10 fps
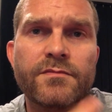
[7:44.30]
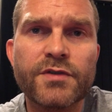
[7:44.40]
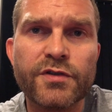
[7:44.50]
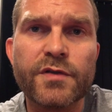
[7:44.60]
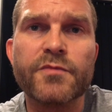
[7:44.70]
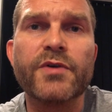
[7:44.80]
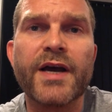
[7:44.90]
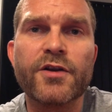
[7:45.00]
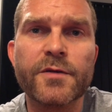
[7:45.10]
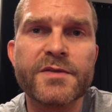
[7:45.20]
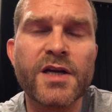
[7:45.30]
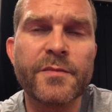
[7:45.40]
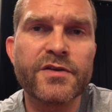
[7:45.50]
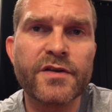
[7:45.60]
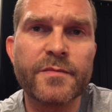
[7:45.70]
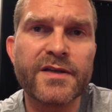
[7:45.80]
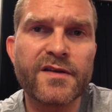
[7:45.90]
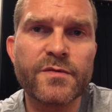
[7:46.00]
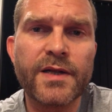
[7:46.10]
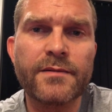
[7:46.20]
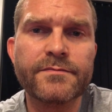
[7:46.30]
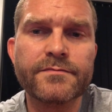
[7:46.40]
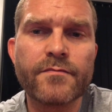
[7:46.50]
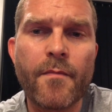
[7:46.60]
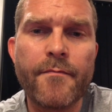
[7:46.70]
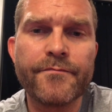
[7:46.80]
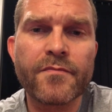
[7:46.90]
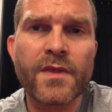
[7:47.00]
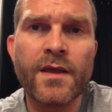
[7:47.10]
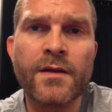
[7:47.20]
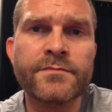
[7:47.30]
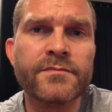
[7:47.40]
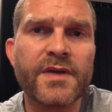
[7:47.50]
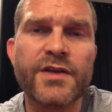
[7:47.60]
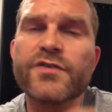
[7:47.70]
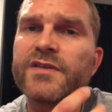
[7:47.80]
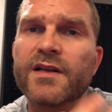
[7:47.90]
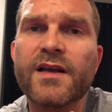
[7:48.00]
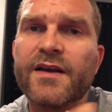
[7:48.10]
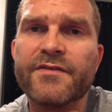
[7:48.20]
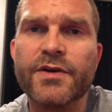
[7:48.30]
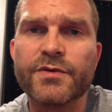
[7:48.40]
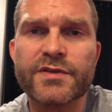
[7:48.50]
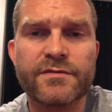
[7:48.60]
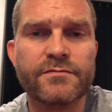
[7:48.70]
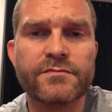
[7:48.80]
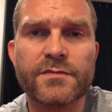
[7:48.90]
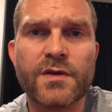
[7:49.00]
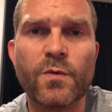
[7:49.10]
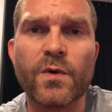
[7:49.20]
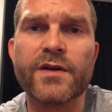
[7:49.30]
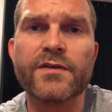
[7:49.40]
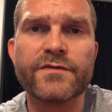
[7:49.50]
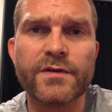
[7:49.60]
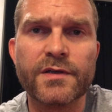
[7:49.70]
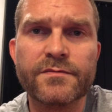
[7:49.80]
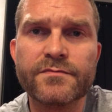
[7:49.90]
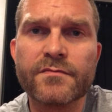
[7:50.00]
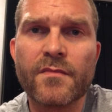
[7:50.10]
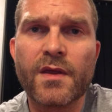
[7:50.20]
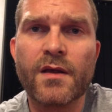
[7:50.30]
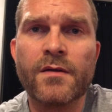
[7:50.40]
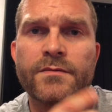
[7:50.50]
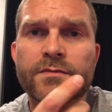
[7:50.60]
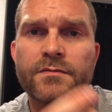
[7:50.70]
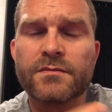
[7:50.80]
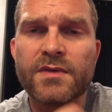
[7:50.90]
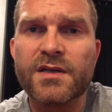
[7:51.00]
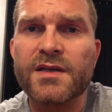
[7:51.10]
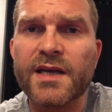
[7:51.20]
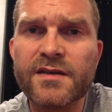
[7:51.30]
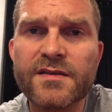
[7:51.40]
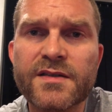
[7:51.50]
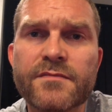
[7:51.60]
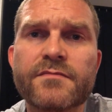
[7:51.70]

There's some dried herbs coming to the mix as well. And you still have those wonderful dates.